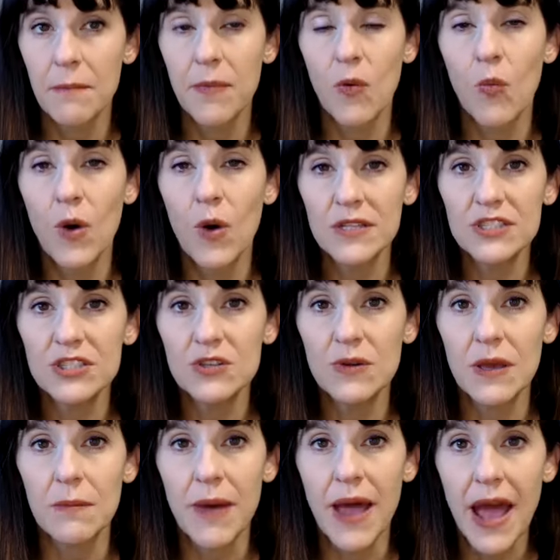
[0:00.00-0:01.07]
But once you
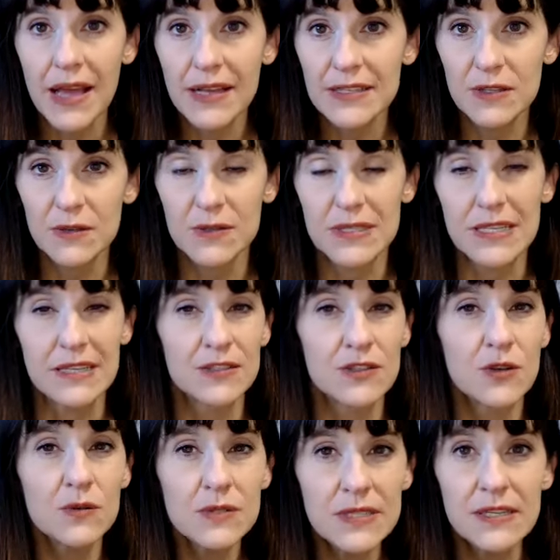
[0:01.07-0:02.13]
get past those things,
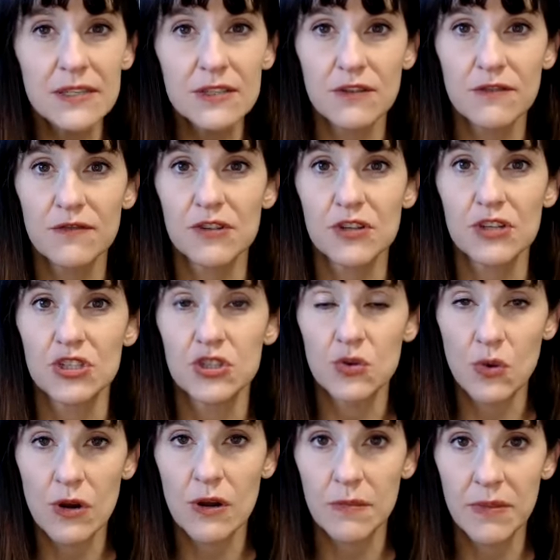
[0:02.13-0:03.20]
those things are for a
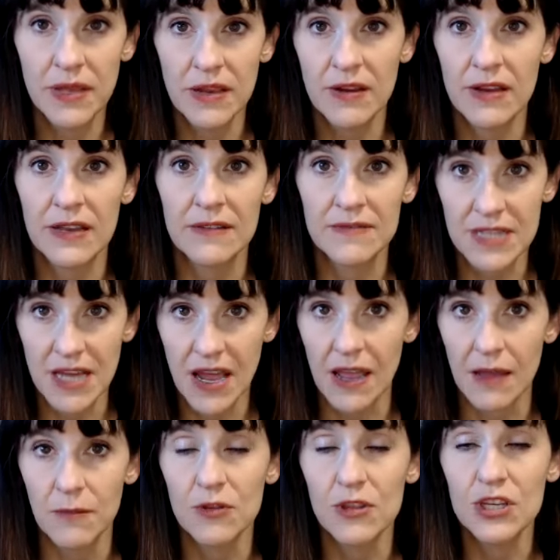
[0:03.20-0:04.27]
short period of
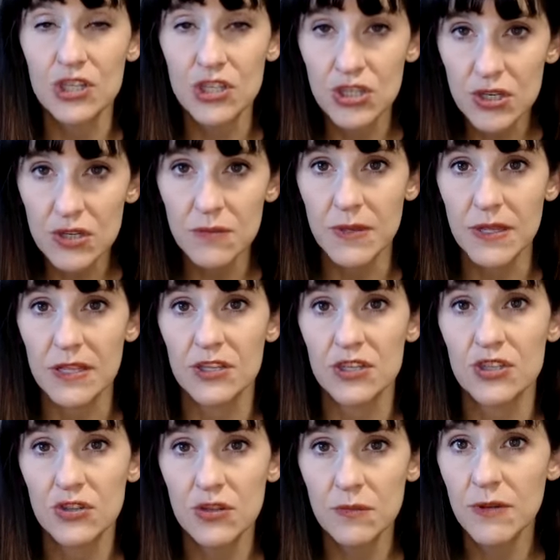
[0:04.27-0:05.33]
time, or they should be. They
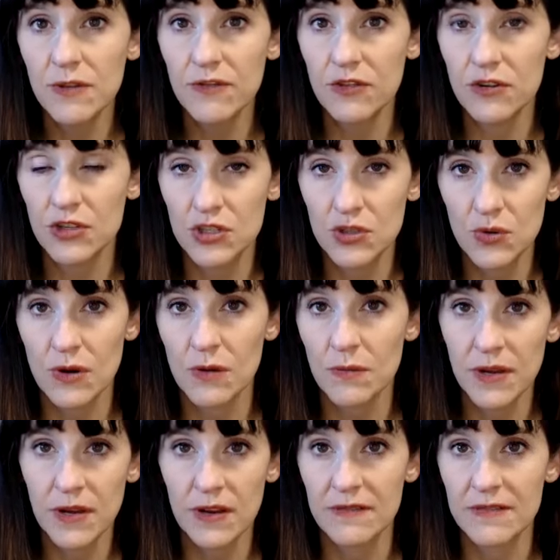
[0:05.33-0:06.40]
should be for a
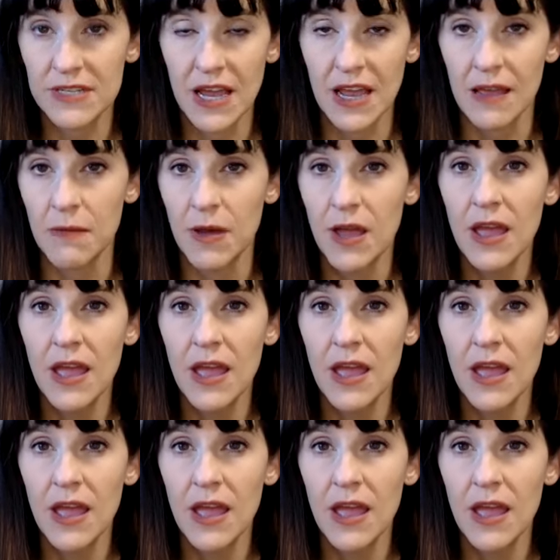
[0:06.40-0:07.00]
short period of time.